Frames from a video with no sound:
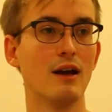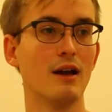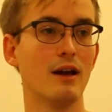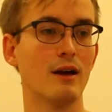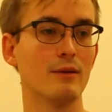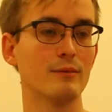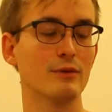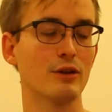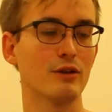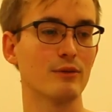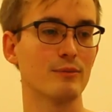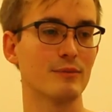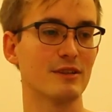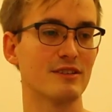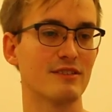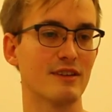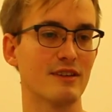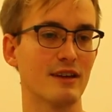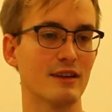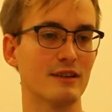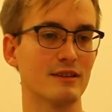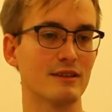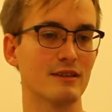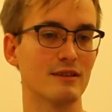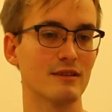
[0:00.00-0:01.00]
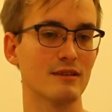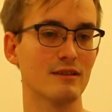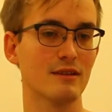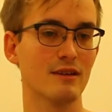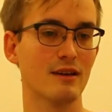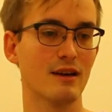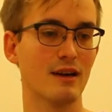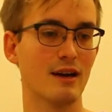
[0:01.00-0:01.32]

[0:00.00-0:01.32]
I'm not mistaken.